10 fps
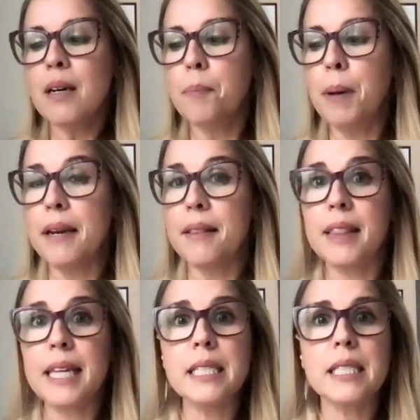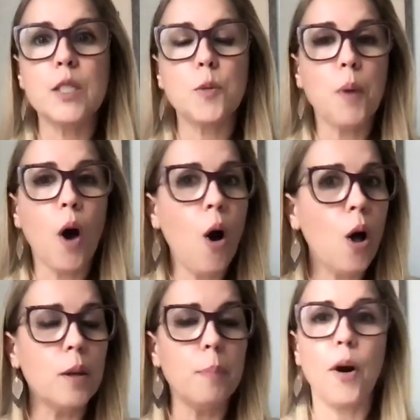But this is
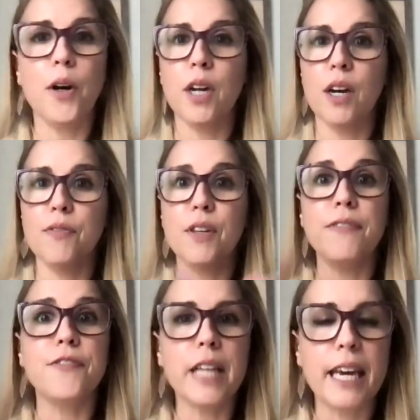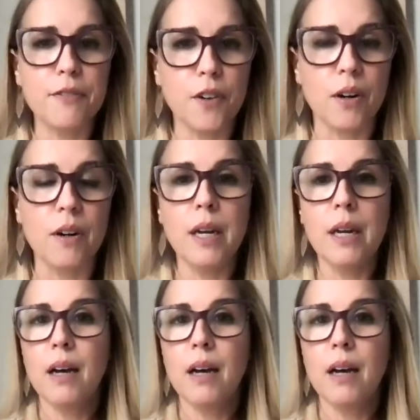all a part of the flavor